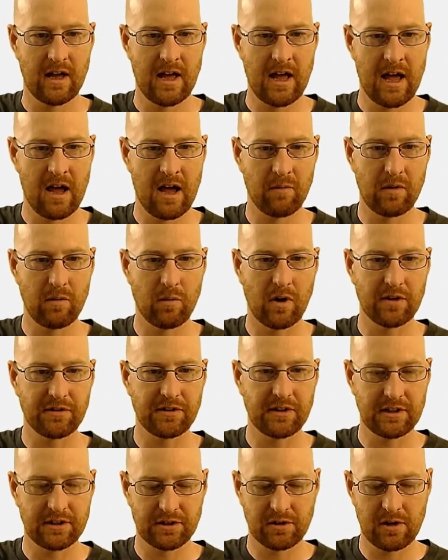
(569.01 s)
And we
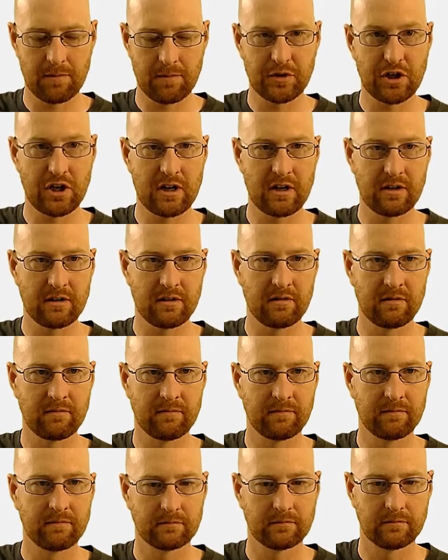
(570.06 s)
want the description.